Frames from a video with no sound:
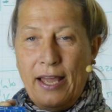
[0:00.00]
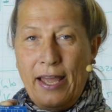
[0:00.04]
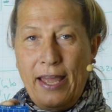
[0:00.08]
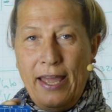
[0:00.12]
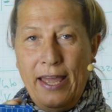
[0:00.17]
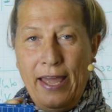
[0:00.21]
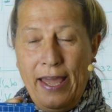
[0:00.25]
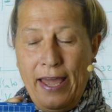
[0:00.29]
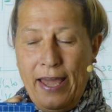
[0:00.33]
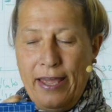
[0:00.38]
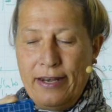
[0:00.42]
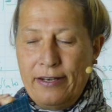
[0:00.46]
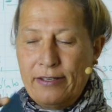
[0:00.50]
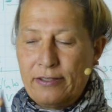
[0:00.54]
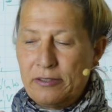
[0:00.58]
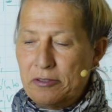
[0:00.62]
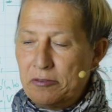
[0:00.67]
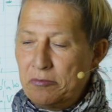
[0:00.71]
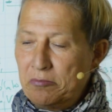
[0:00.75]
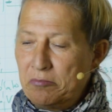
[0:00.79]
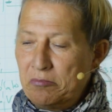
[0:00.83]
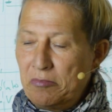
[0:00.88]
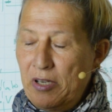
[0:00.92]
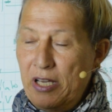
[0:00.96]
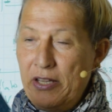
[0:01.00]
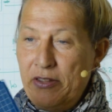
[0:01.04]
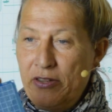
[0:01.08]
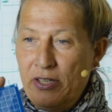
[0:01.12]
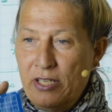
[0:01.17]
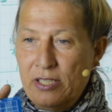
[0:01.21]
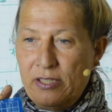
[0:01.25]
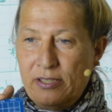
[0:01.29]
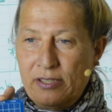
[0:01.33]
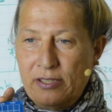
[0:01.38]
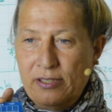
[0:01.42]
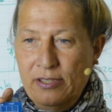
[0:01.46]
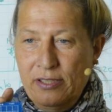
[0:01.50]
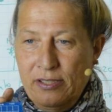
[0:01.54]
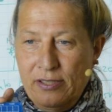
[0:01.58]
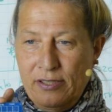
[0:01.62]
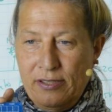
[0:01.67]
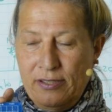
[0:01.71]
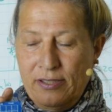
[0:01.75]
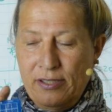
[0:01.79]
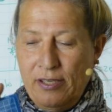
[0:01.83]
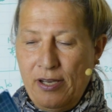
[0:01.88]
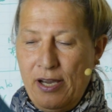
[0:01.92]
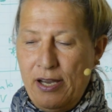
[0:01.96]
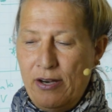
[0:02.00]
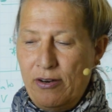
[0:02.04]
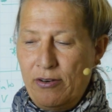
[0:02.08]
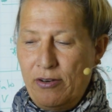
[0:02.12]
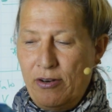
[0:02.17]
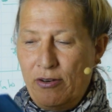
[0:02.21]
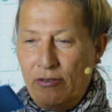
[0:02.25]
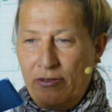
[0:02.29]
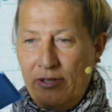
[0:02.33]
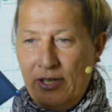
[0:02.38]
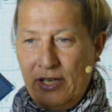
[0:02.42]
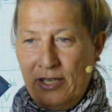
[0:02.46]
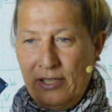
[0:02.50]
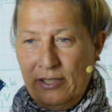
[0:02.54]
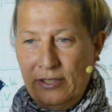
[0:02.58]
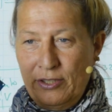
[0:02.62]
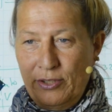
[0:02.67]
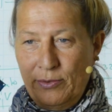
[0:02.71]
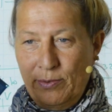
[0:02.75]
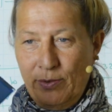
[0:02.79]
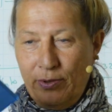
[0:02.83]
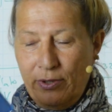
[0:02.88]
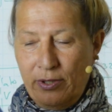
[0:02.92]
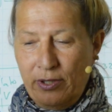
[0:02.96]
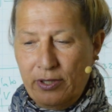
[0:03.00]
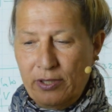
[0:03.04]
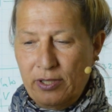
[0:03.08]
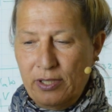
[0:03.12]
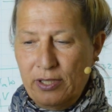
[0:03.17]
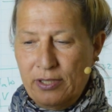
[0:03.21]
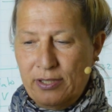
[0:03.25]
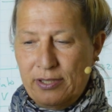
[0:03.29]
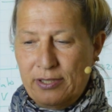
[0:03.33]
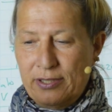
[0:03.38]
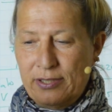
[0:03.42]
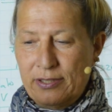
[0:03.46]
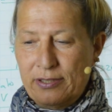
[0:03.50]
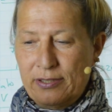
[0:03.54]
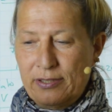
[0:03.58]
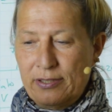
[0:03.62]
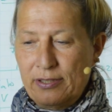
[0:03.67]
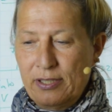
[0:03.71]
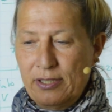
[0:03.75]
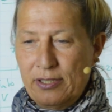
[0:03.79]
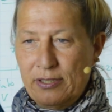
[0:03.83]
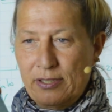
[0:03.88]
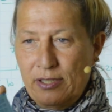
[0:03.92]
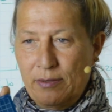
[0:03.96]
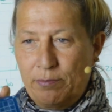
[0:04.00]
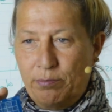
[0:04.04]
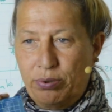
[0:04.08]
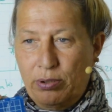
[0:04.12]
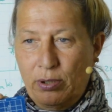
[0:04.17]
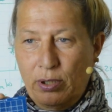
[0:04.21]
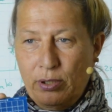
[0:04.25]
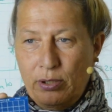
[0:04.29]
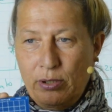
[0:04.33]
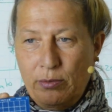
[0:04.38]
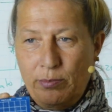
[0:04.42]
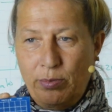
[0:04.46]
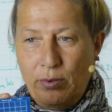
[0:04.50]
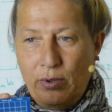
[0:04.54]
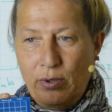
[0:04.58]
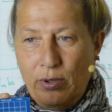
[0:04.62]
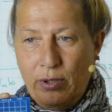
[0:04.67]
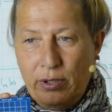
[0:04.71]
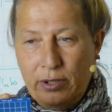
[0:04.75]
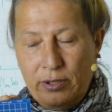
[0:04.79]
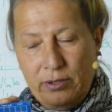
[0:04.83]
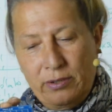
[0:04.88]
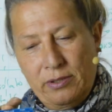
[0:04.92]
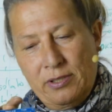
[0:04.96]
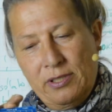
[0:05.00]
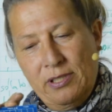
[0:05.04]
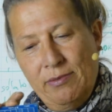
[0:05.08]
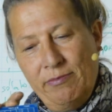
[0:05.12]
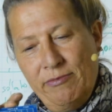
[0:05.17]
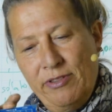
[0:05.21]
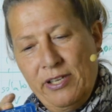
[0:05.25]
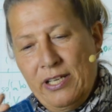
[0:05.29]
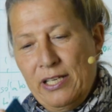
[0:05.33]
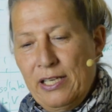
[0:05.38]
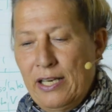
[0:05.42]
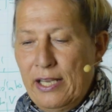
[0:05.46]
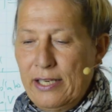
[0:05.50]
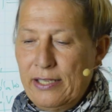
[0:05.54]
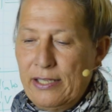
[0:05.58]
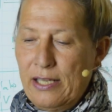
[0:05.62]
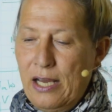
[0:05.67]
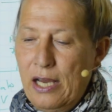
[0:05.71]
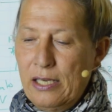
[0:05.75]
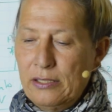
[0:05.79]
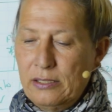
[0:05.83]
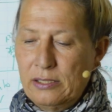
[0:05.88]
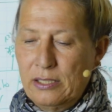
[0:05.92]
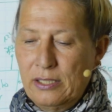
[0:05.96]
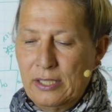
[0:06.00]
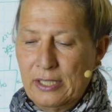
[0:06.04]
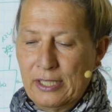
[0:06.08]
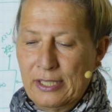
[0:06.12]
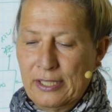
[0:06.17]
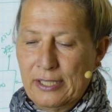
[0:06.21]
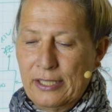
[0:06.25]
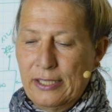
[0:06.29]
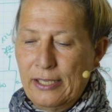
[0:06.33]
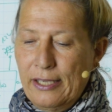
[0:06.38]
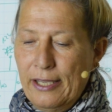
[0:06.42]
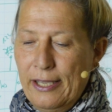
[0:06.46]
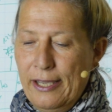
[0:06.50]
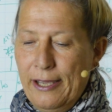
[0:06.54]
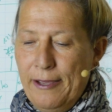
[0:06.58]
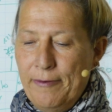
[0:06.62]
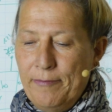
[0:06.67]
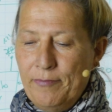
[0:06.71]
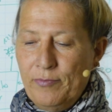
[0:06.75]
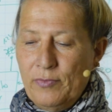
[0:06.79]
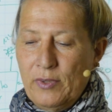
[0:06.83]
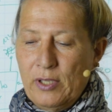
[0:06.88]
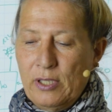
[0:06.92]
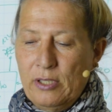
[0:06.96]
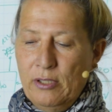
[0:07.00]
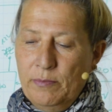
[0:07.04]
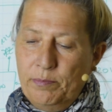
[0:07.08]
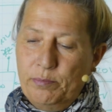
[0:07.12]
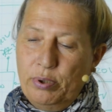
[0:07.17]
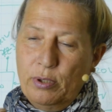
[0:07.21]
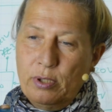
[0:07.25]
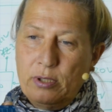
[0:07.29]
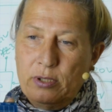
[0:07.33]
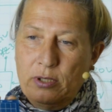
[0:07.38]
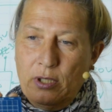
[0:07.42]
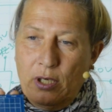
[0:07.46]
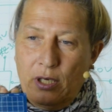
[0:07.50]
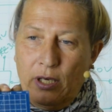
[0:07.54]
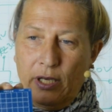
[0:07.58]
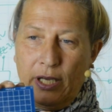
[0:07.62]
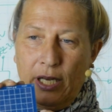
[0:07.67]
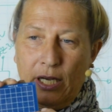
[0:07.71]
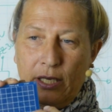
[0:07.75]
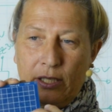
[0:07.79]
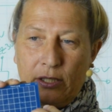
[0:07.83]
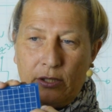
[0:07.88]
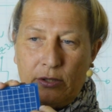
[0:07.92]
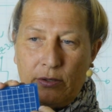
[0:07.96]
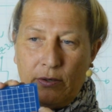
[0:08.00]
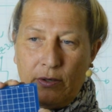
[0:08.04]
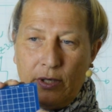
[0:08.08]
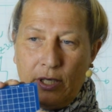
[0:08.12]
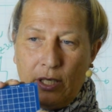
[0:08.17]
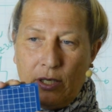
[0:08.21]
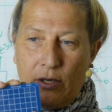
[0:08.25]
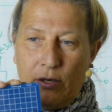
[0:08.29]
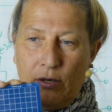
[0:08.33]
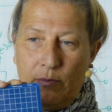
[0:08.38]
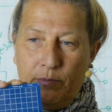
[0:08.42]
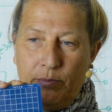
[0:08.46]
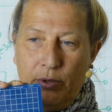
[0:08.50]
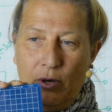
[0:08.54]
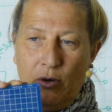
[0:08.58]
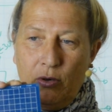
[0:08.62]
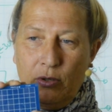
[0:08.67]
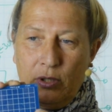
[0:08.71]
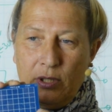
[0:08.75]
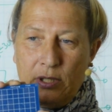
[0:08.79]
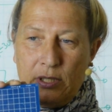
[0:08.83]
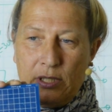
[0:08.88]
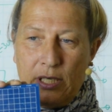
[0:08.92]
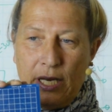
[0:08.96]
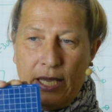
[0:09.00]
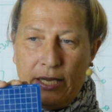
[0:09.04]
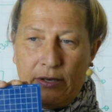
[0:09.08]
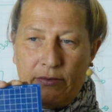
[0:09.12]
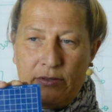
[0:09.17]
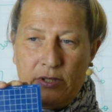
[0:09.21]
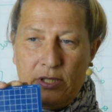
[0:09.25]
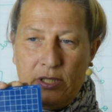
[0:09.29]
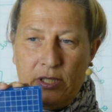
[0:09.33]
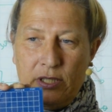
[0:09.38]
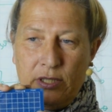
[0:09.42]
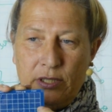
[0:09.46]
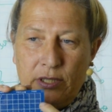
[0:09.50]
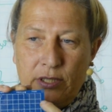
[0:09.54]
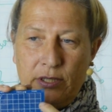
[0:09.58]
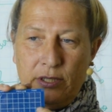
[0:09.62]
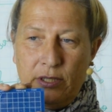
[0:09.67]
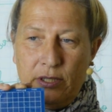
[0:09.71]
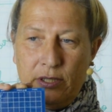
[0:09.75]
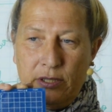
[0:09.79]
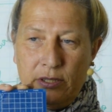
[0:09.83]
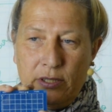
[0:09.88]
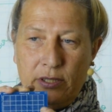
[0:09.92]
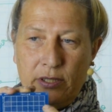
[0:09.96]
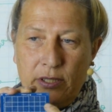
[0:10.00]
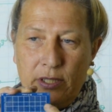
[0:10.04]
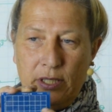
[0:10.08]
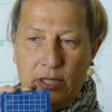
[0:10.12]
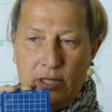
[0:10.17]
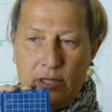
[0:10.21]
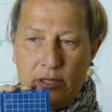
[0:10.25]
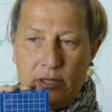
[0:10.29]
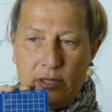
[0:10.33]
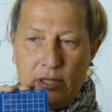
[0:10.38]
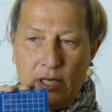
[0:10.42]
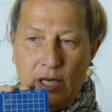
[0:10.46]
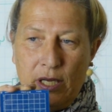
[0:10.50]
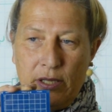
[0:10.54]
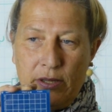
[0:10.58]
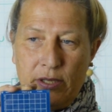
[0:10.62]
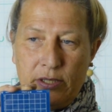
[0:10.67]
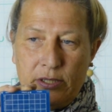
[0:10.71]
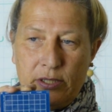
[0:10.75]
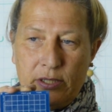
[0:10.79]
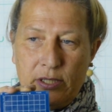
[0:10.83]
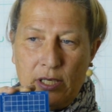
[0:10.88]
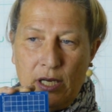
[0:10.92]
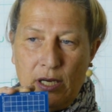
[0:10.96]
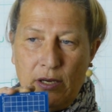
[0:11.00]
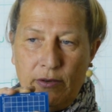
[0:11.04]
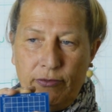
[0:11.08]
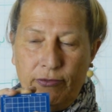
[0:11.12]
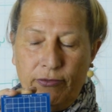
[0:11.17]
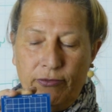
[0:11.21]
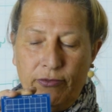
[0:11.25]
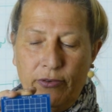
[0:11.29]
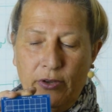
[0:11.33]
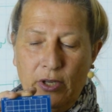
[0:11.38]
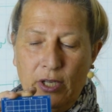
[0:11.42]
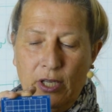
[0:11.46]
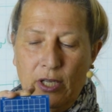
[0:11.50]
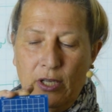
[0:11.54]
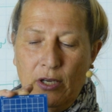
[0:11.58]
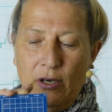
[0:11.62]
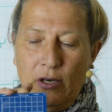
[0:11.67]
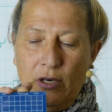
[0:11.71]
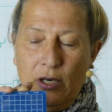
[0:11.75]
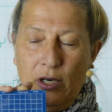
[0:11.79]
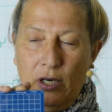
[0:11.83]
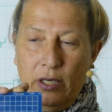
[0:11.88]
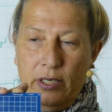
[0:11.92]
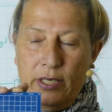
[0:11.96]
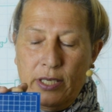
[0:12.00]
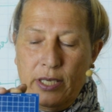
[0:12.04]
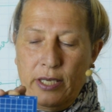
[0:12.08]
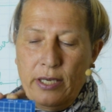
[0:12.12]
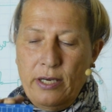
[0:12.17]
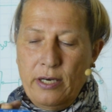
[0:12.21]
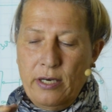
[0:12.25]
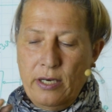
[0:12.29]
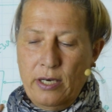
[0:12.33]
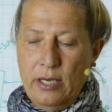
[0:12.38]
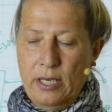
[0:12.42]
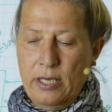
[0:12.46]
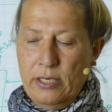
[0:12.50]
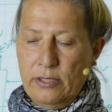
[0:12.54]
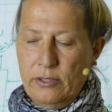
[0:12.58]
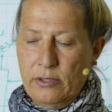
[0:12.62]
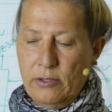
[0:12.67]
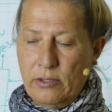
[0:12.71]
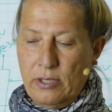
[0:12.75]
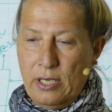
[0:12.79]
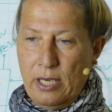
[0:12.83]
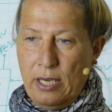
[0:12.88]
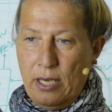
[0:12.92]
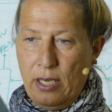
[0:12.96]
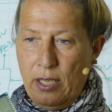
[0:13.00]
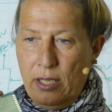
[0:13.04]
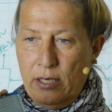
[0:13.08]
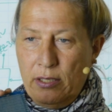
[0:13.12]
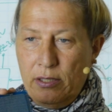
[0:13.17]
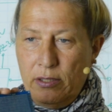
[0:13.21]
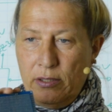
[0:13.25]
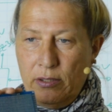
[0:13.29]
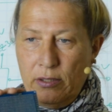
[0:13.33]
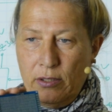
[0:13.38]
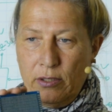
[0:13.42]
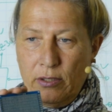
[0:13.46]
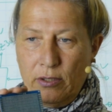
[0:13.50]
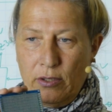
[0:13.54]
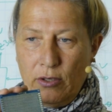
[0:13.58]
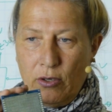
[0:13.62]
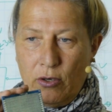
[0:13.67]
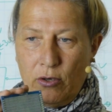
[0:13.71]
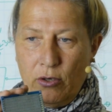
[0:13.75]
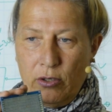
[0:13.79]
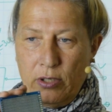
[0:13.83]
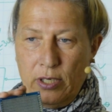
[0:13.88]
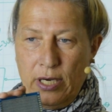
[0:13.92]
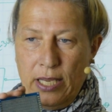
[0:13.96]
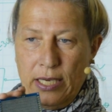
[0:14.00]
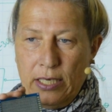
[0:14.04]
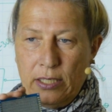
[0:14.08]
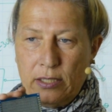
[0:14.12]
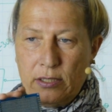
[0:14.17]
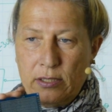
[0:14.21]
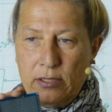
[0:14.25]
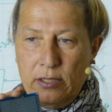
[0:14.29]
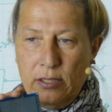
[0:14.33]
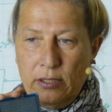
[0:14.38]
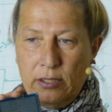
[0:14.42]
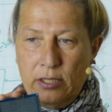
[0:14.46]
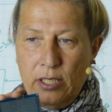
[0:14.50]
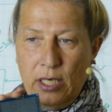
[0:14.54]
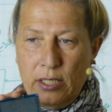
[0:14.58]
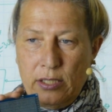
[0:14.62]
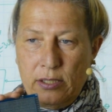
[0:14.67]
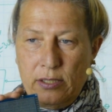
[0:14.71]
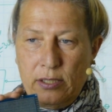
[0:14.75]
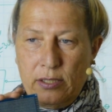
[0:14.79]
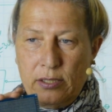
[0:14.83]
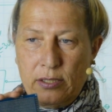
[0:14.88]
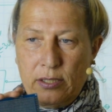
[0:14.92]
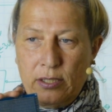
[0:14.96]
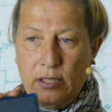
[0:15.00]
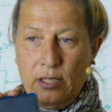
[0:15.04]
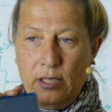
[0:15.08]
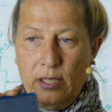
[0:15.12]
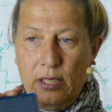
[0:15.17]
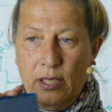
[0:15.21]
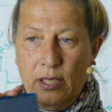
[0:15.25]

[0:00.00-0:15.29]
and this is, I don't know the English word, it's a proto board or something like that. You put your electronic components like resistors and other stuff on here, and you can connect the dots